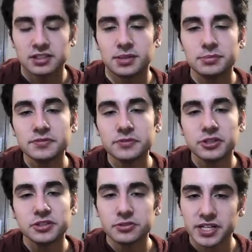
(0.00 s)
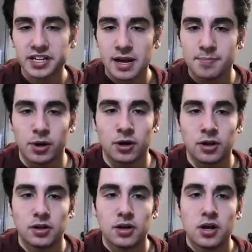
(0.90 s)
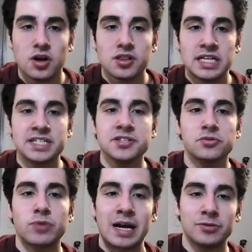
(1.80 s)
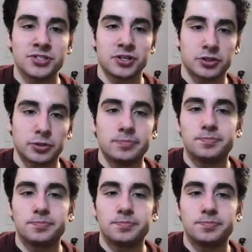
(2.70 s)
Number 429, ball. This is a round circle.